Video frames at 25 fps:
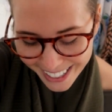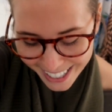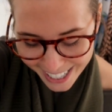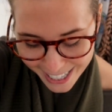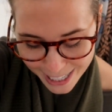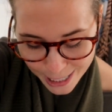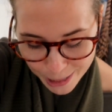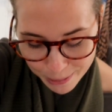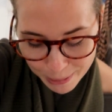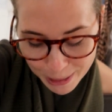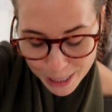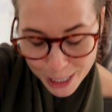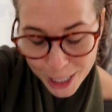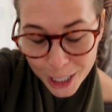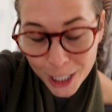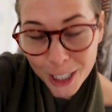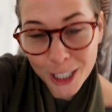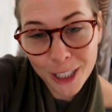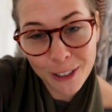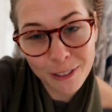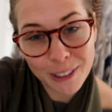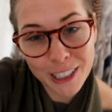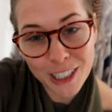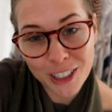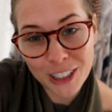It's been so
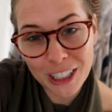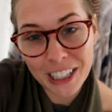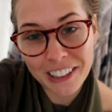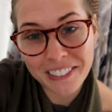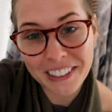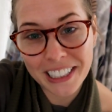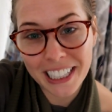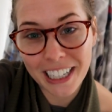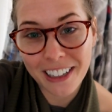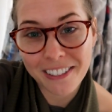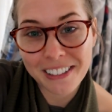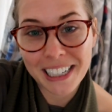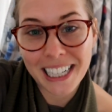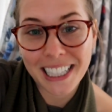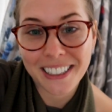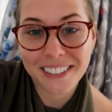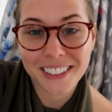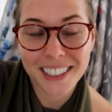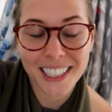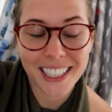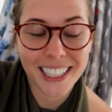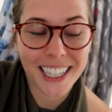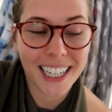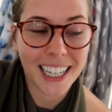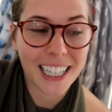lovely driving it
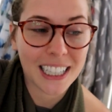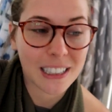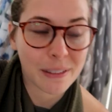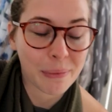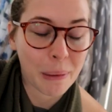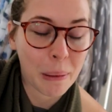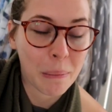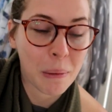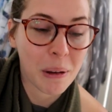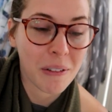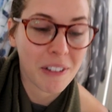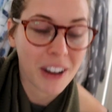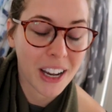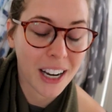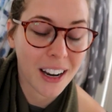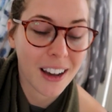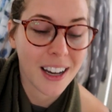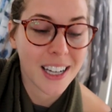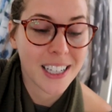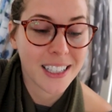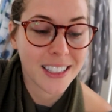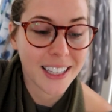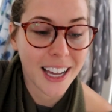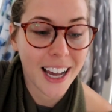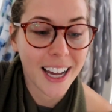around and it has made me
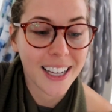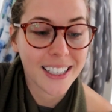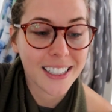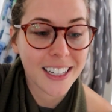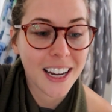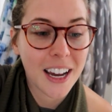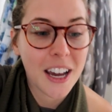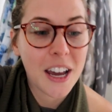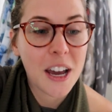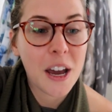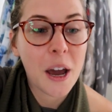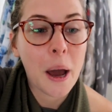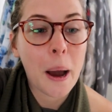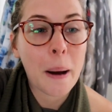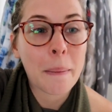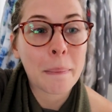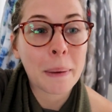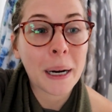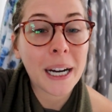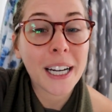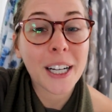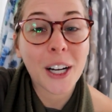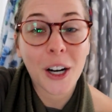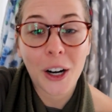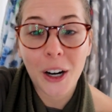realize that
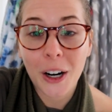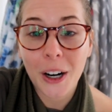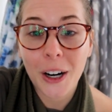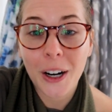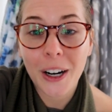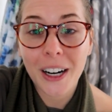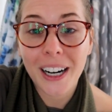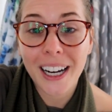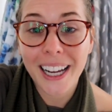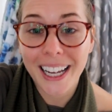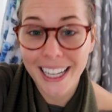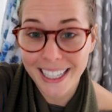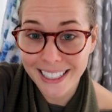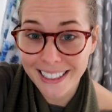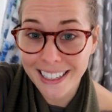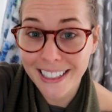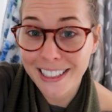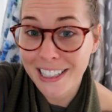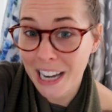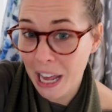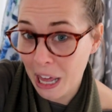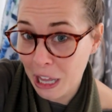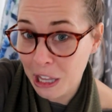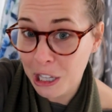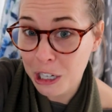my car is a
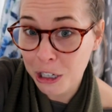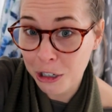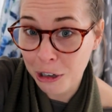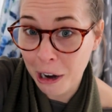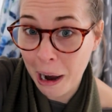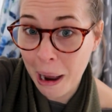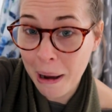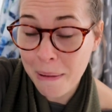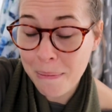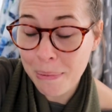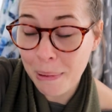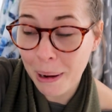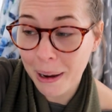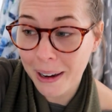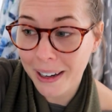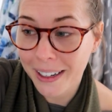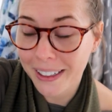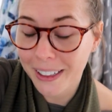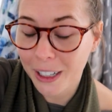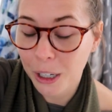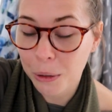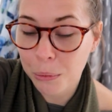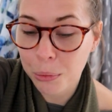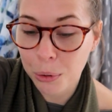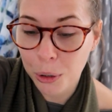death trap
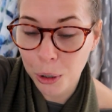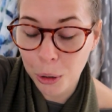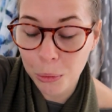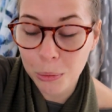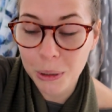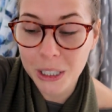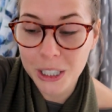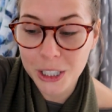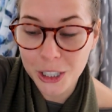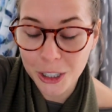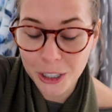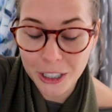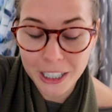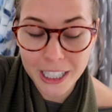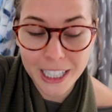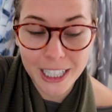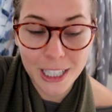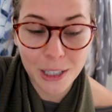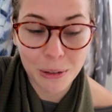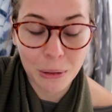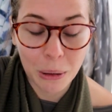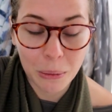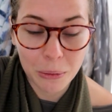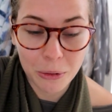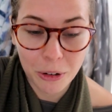and I probably do need
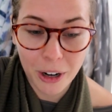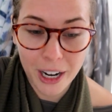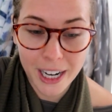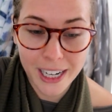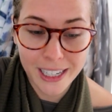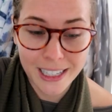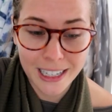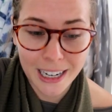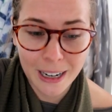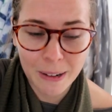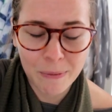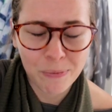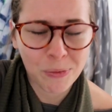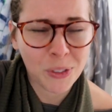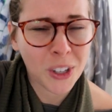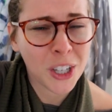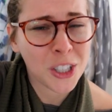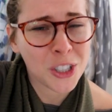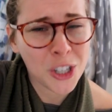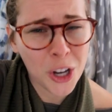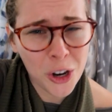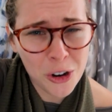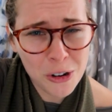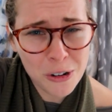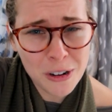to upgrade it.
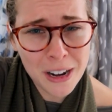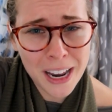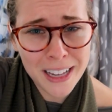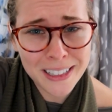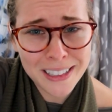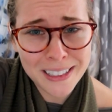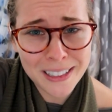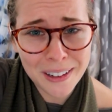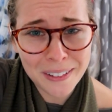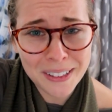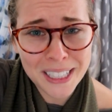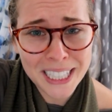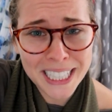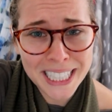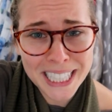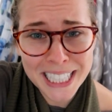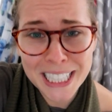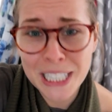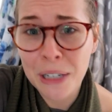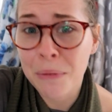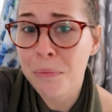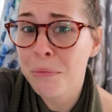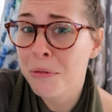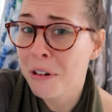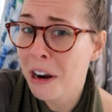Don't necessarily
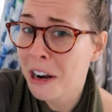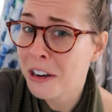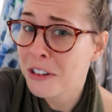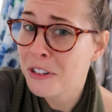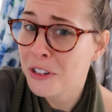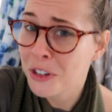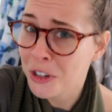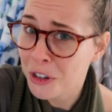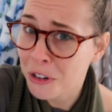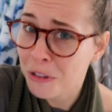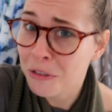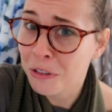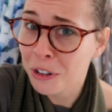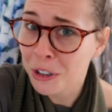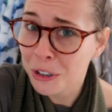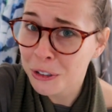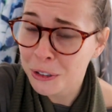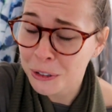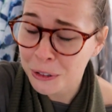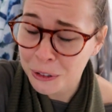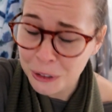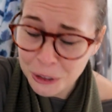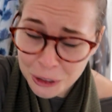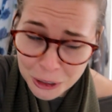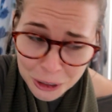need a brand new
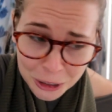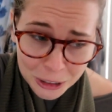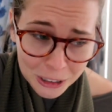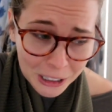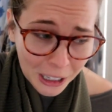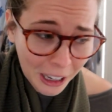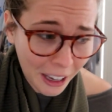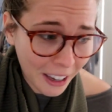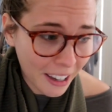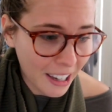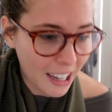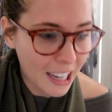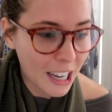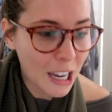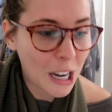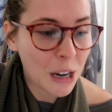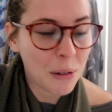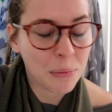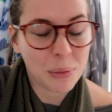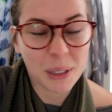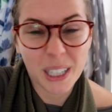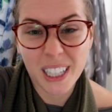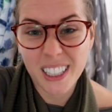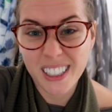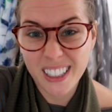Vauxhall Corsa,
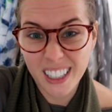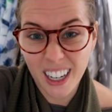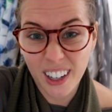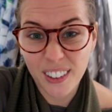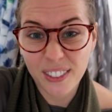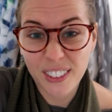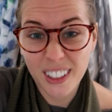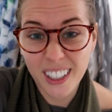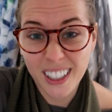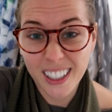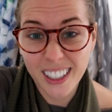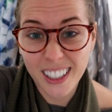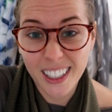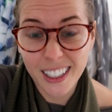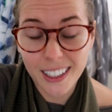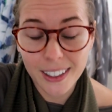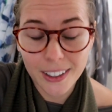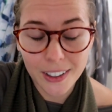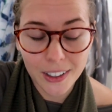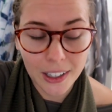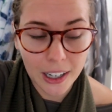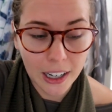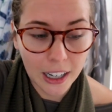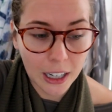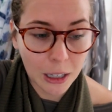but I definitely need a
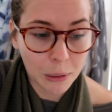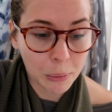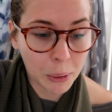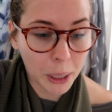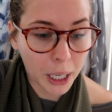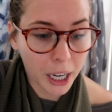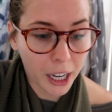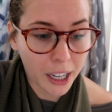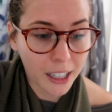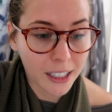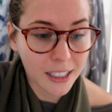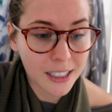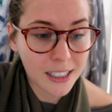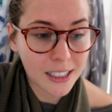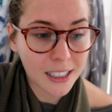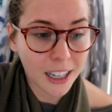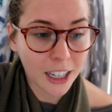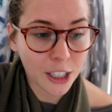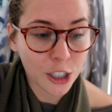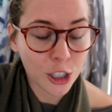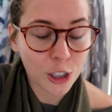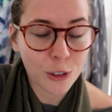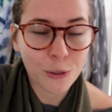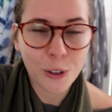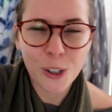new car because
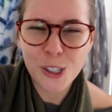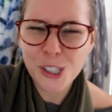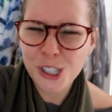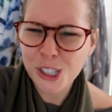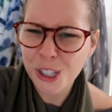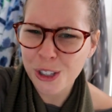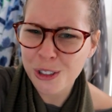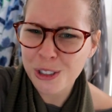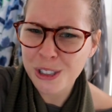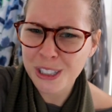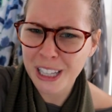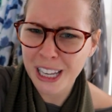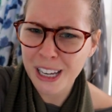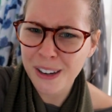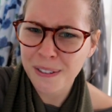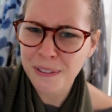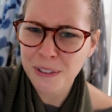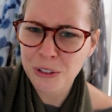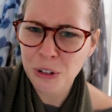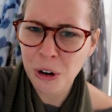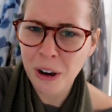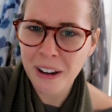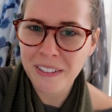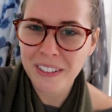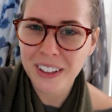I just felt so safe
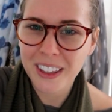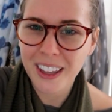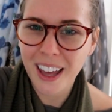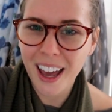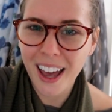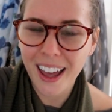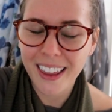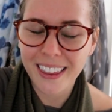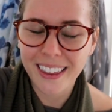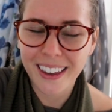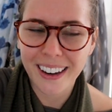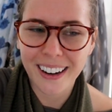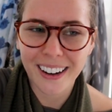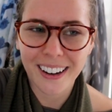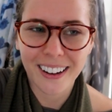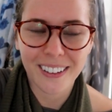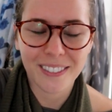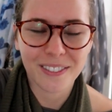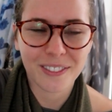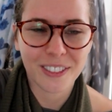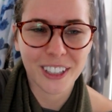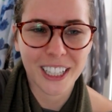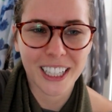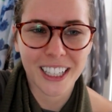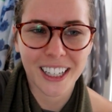driving that and then I
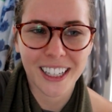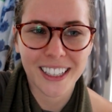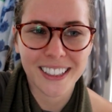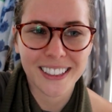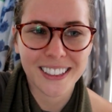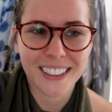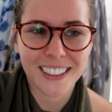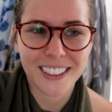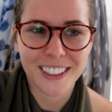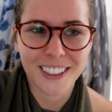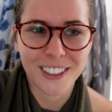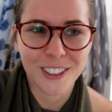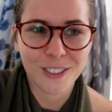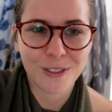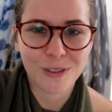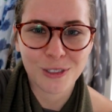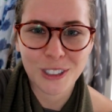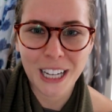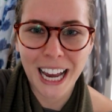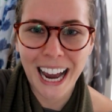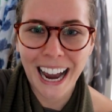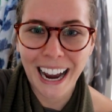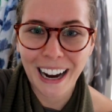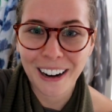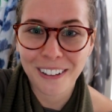realized just
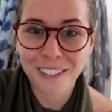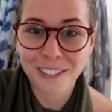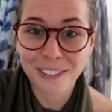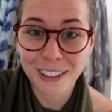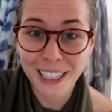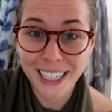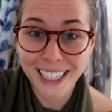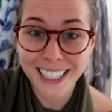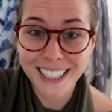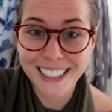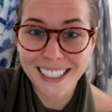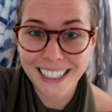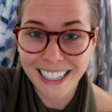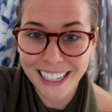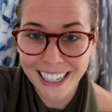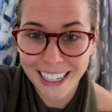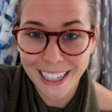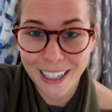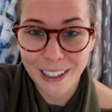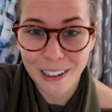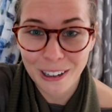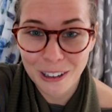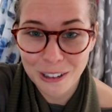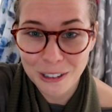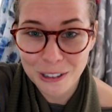how rickety
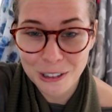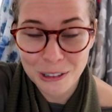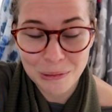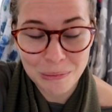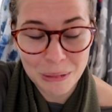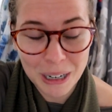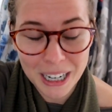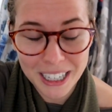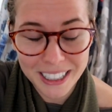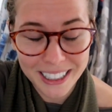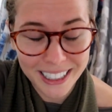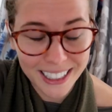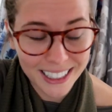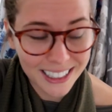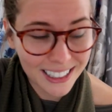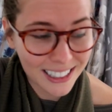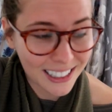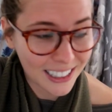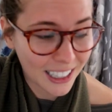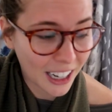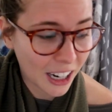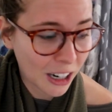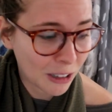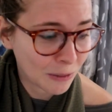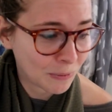and old mine is.
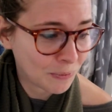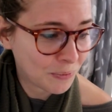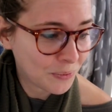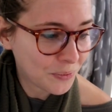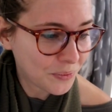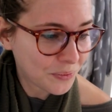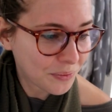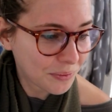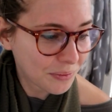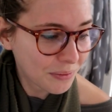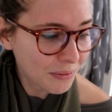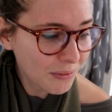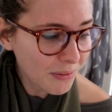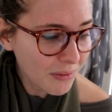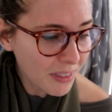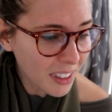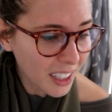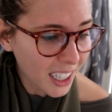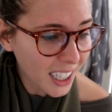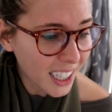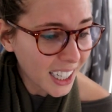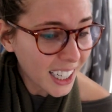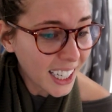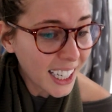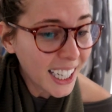So
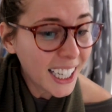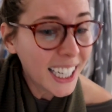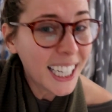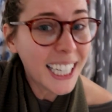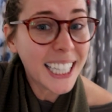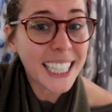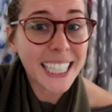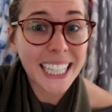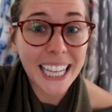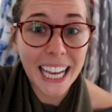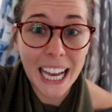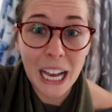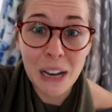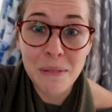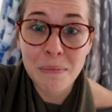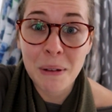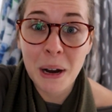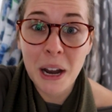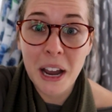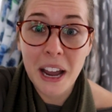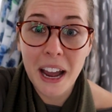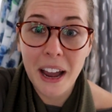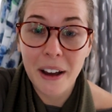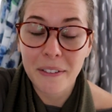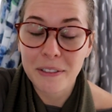yeah, I
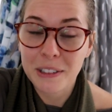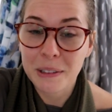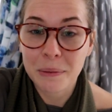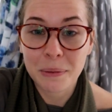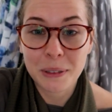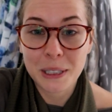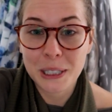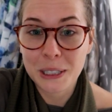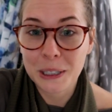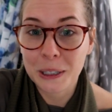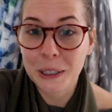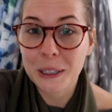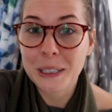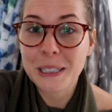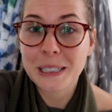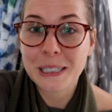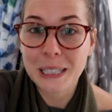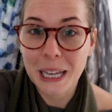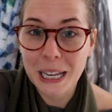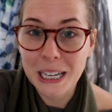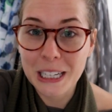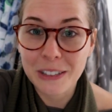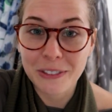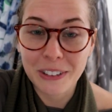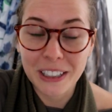might have to start
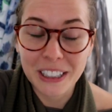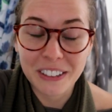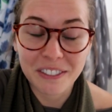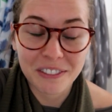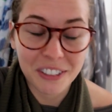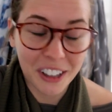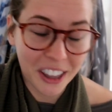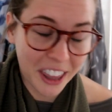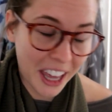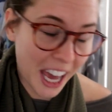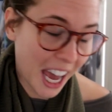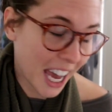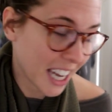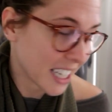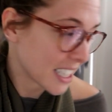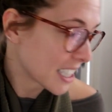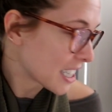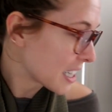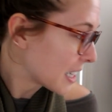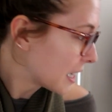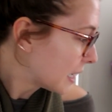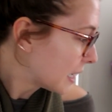saving for that.